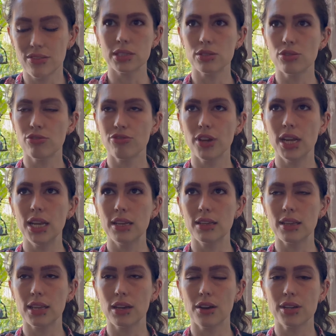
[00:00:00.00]
It's not feeling
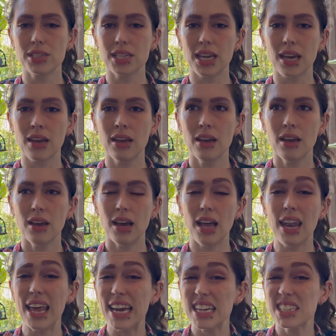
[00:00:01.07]
that they're going to get a
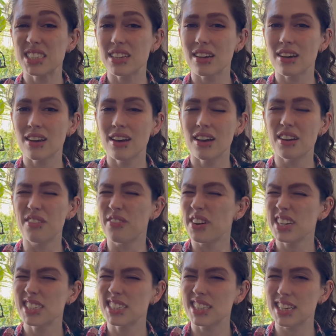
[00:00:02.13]
lecture,
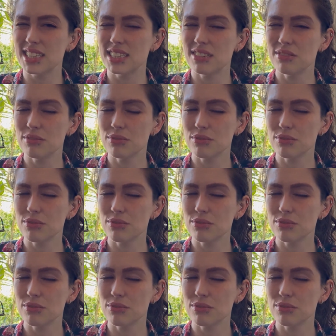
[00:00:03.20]
advice that they didn't